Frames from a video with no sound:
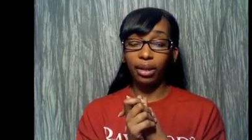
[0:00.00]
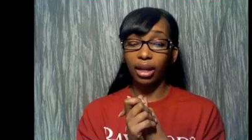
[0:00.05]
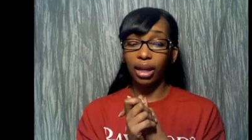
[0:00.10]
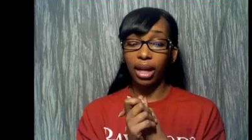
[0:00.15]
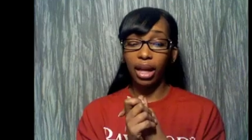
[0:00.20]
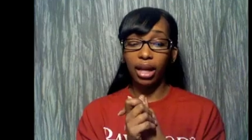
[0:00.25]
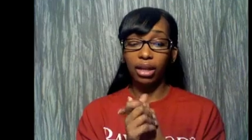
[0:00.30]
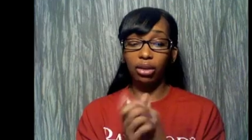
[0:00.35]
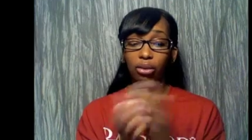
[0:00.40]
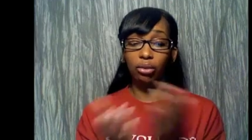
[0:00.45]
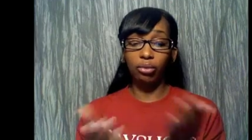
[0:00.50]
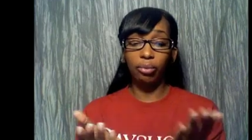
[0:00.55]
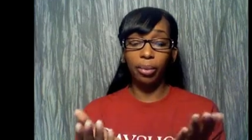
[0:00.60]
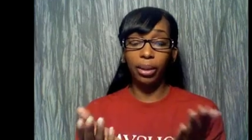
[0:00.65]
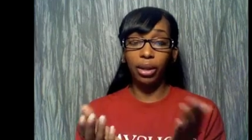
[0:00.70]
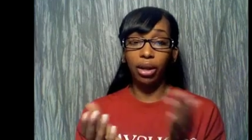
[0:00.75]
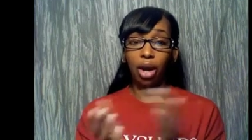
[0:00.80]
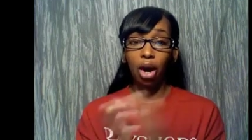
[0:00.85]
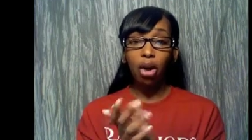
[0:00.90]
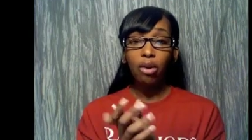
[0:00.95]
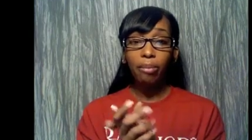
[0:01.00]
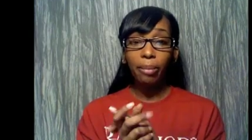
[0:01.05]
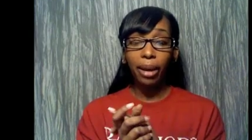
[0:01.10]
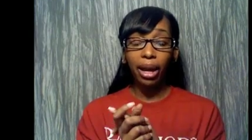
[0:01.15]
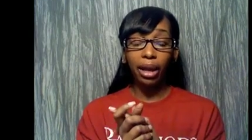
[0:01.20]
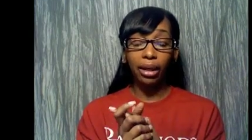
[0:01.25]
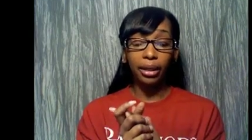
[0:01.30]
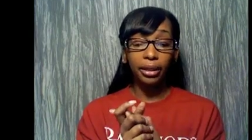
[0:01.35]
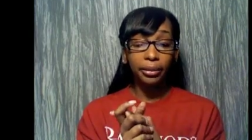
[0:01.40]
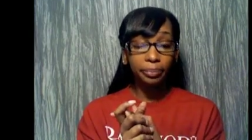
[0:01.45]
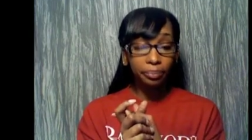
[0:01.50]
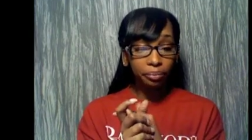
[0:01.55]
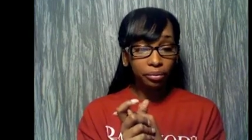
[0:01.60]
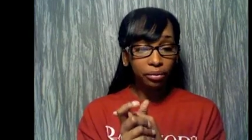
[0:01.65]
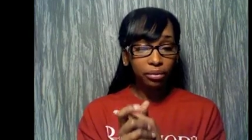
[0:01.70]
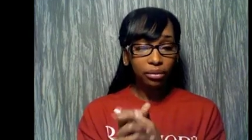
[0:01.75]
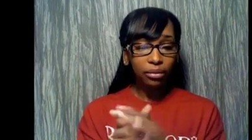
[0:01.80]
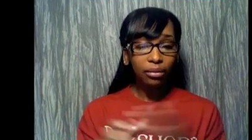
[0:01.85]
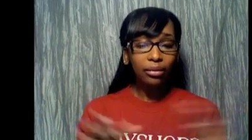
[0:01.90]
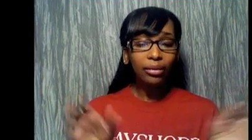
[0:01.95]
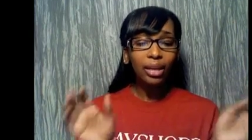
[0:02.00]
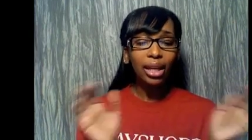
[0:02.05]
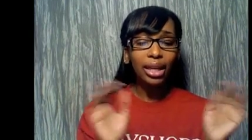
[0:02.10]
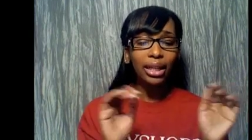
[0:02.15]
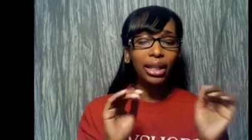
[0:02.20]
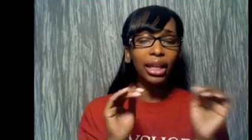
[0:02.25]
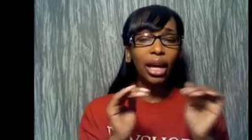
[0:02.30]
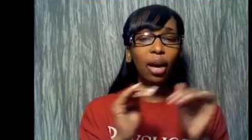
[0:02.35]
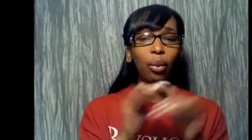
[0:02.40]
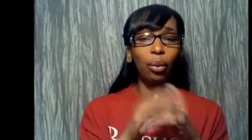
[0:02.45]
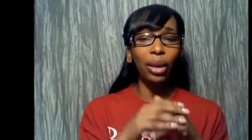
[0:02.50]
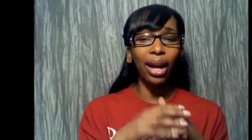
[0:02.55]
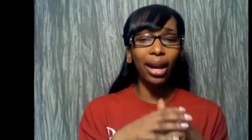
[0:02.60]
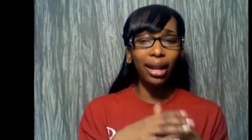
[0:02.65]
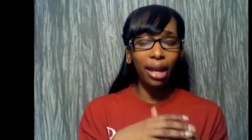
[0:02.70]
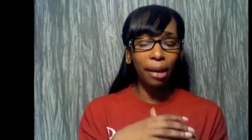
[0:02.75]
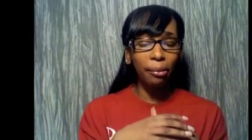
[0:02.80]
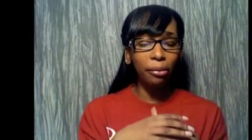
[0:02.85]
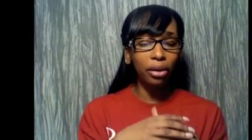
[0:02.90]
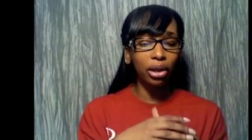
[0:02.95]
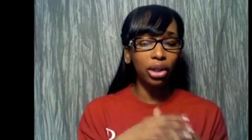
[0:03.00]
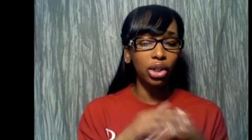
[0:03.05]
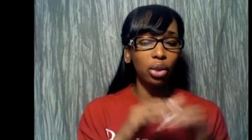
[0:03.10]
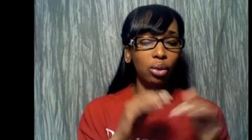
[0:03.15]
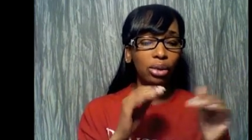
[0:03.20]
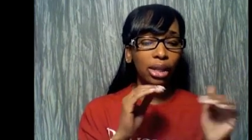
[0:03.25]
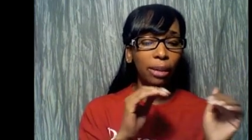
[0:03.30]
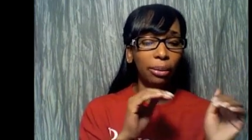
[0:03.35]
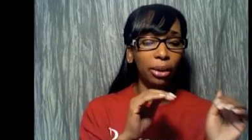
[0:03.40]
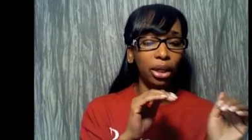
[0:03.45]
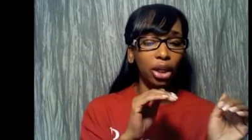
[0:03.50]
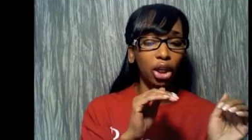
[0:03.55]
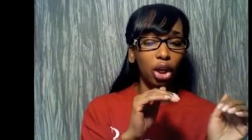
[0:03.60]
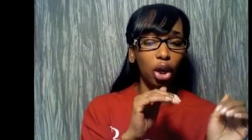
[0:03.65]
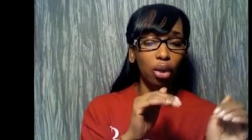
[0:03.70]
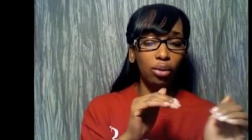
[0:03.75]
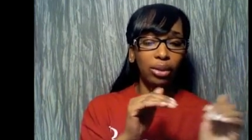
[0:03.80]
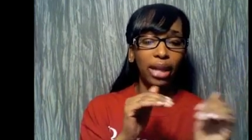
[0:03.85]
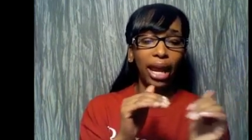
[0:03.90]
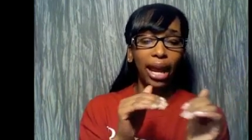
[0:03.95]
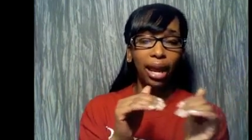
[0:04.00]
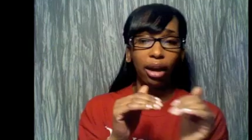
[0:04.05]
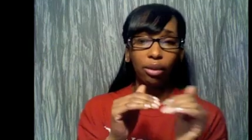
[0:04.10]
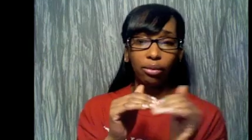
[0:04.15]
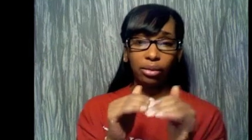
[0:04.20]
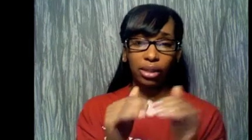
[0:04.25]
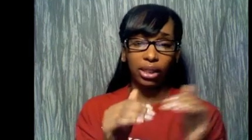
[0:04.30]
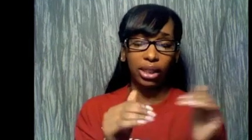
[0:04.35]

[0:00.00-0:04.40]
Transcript: and you've been hurt by him. Now what I am going to do is I'm going to go down